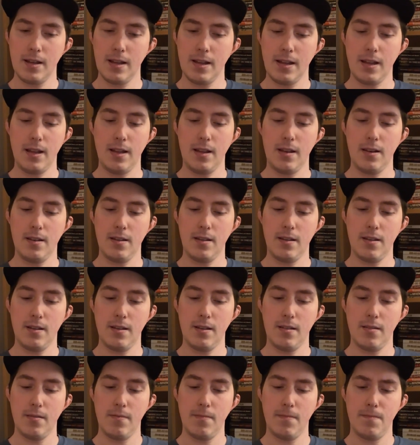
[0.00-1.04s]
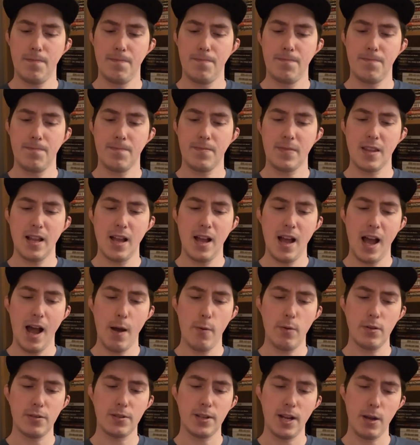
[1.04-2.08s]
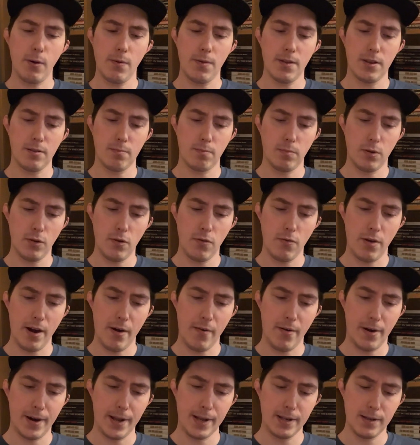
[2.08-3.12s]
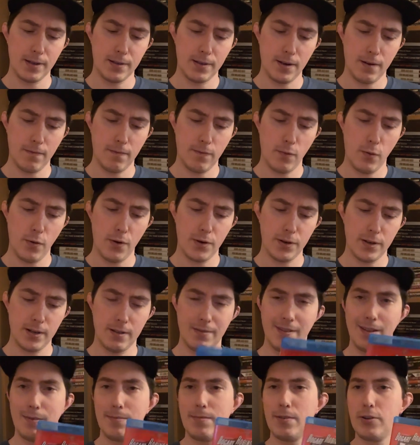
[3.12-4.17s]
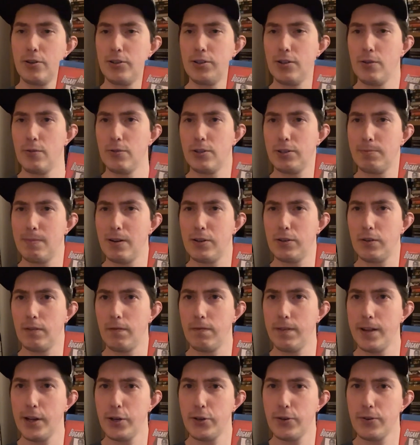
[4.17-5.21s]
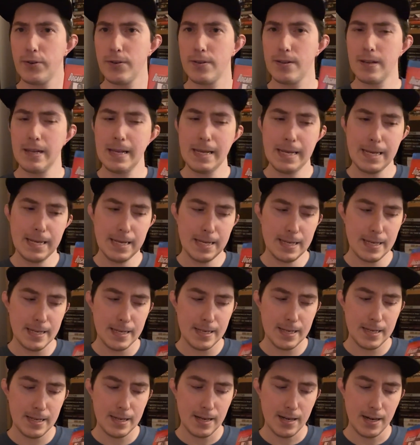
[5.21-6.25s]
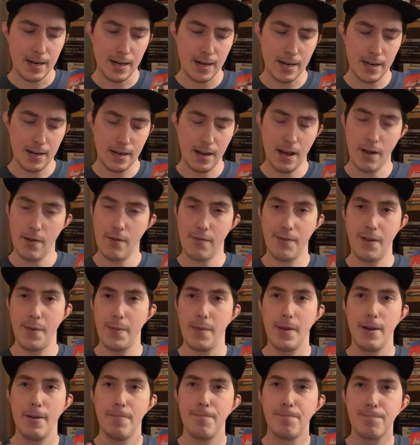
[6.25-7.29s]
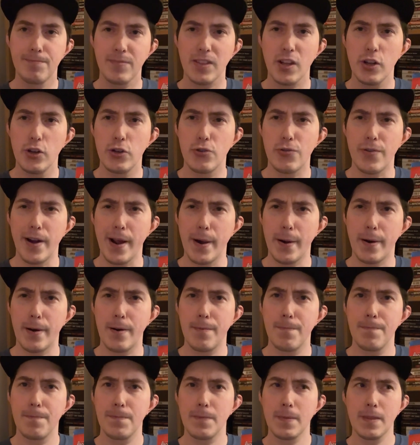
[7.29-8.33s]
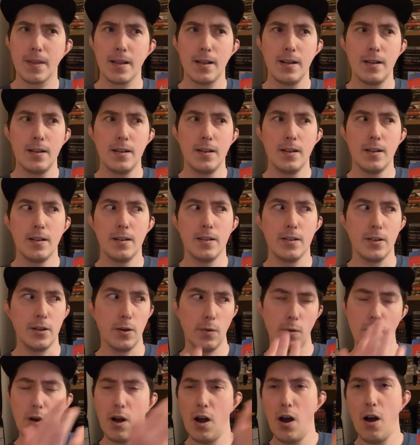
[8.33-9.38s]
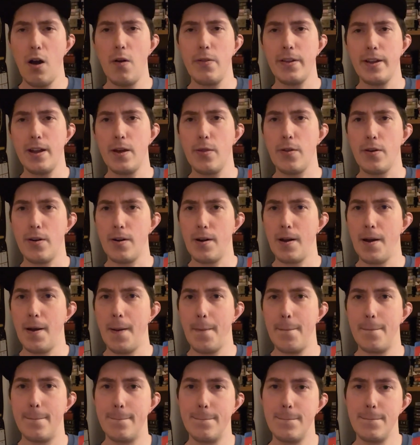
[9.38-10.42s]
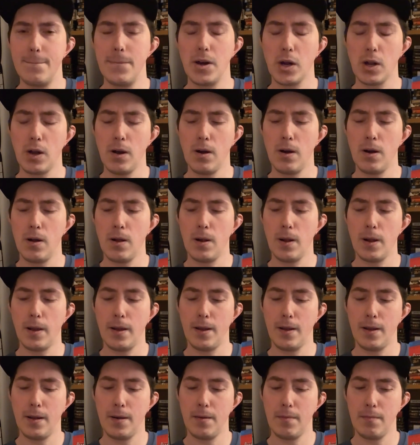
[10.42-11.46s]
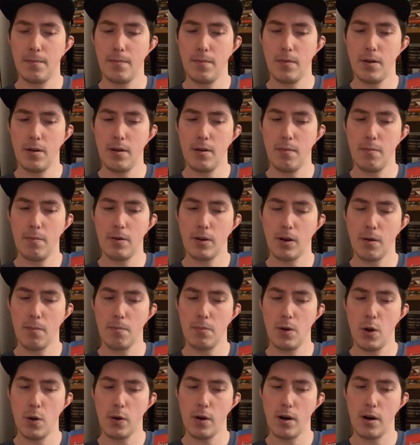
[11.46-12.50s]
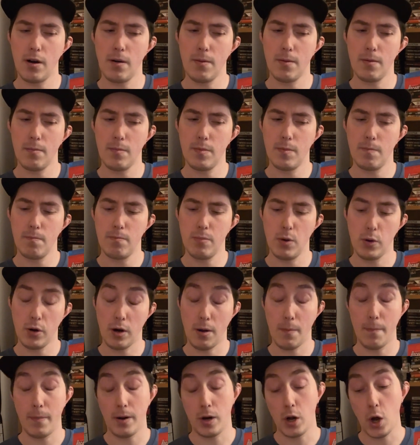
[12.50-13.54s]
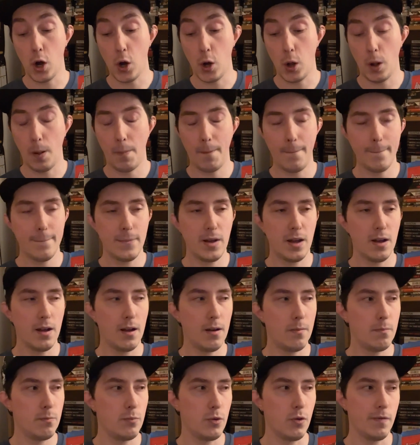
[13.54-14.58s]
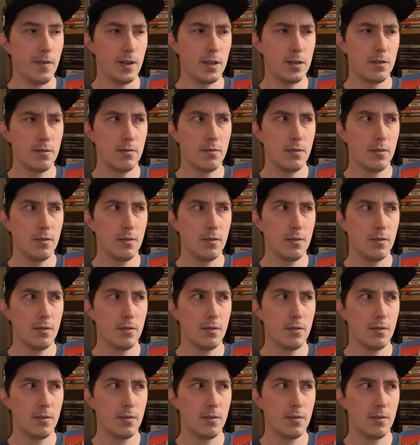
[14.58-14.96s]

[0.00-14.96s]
And I will say with this Blu-ray release, it's unfortunate that there's no special features on it other than the trailer. You know, all the other Bacall and Bogart Bacall movies,